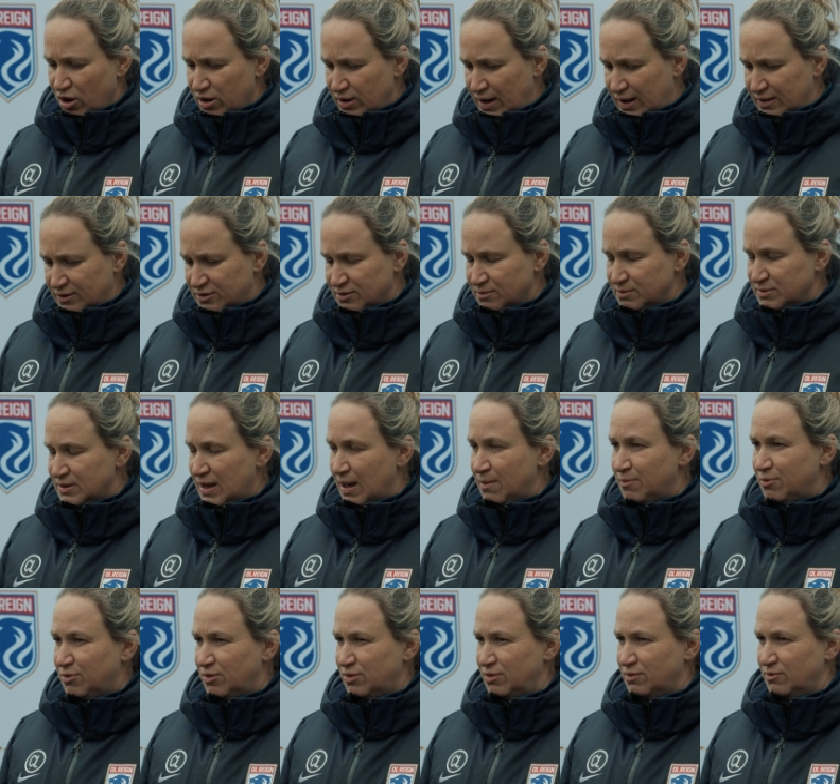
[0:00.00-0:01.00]
and add some
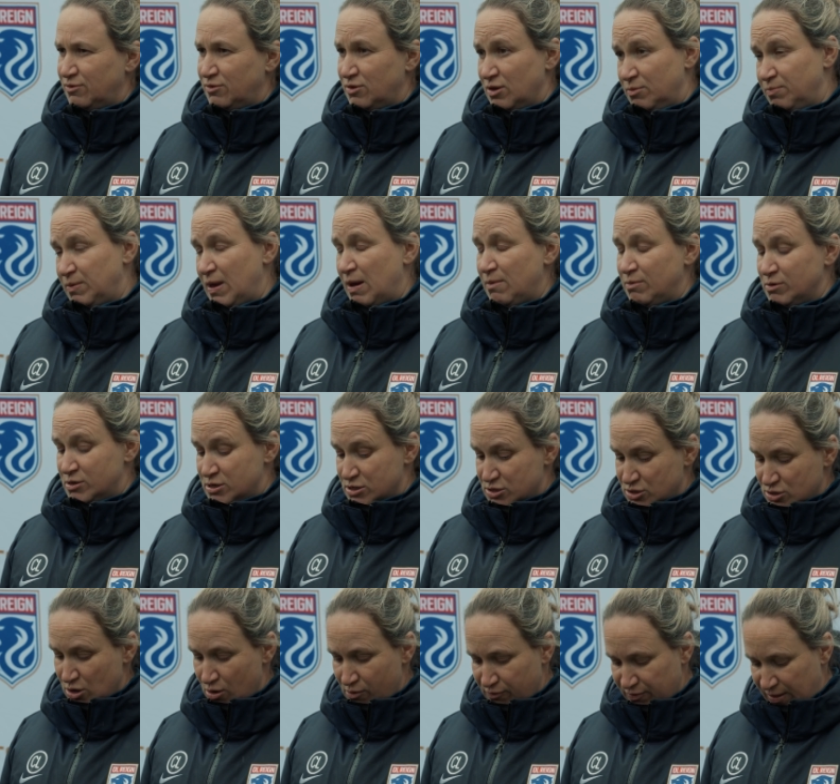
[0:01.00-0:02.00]
depth to be able to
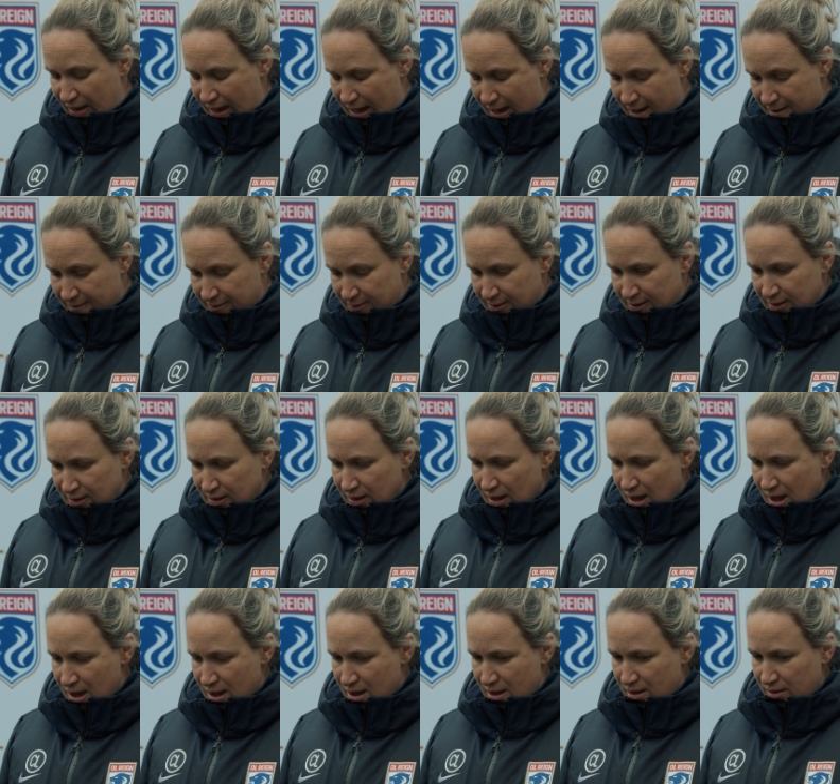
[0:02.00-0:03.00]
solve that.
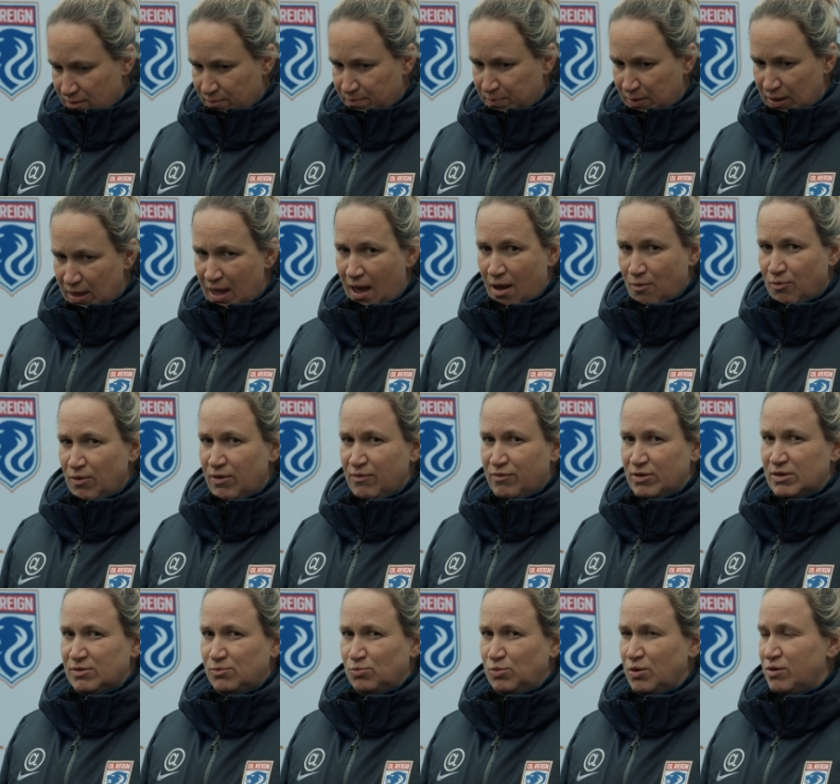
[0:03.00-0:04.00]
Uh, but yeah, we
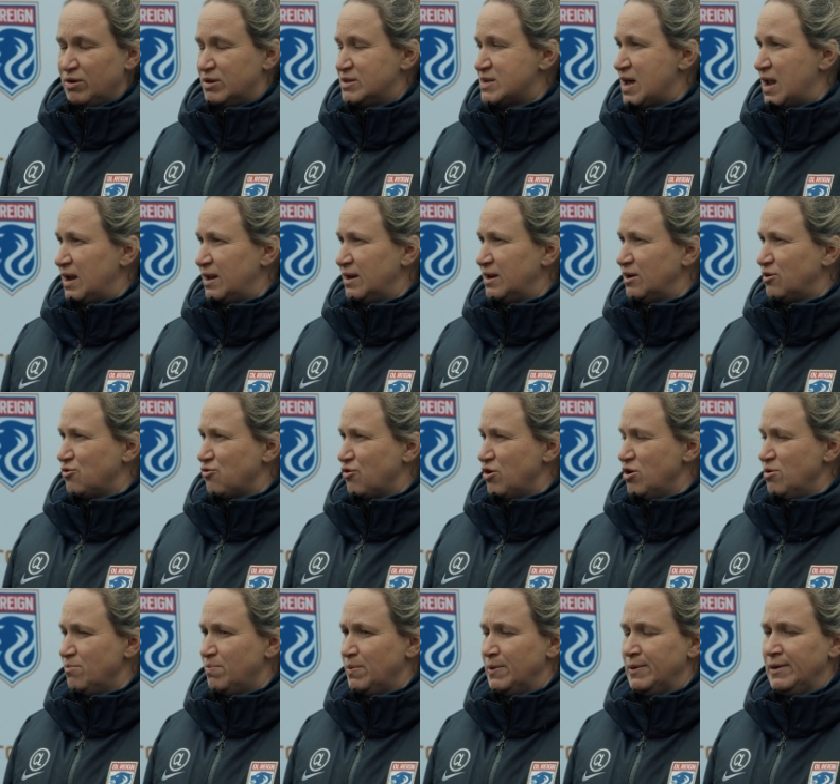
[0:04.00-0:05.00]
we're a talented
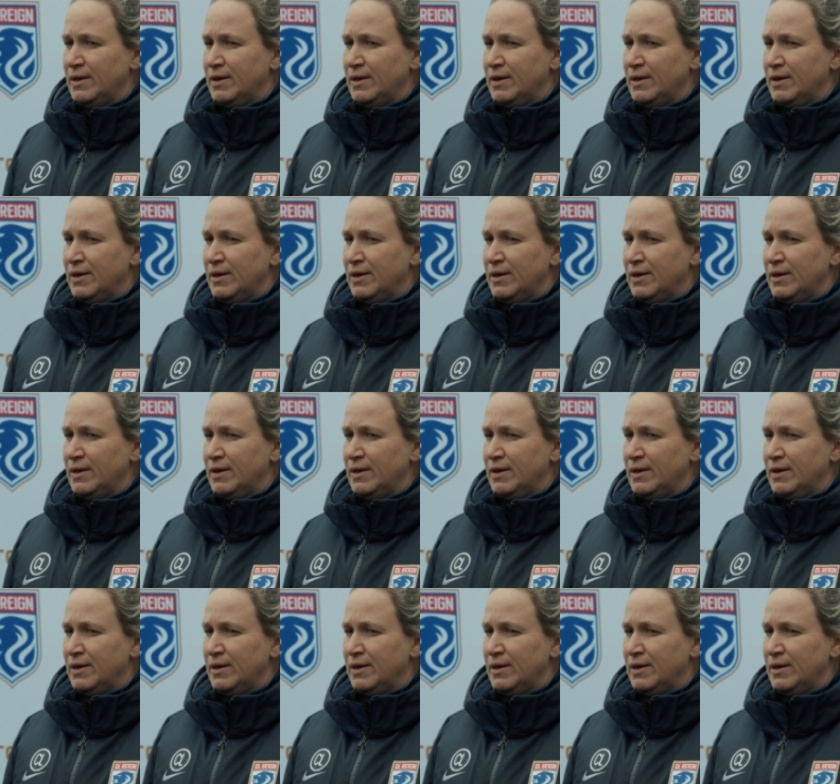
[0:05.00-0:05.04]
group.